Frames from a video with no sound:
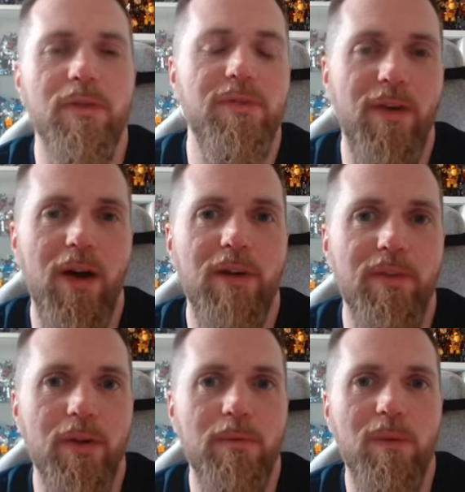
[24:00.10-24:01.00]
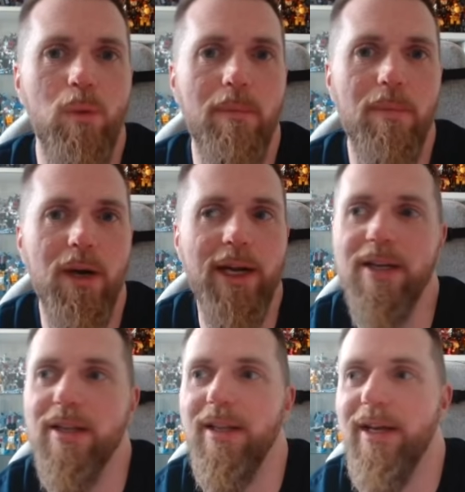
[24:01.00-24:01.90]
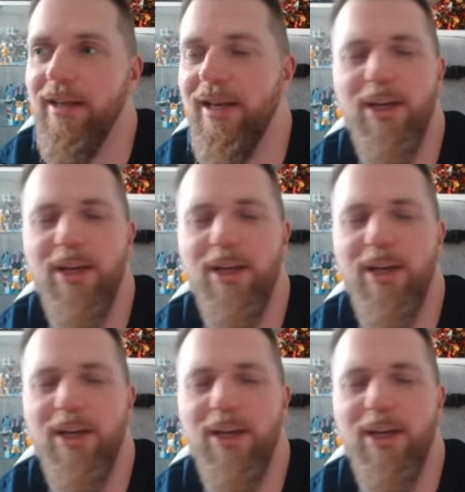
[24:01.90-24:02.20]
the 5 of them in one mind? They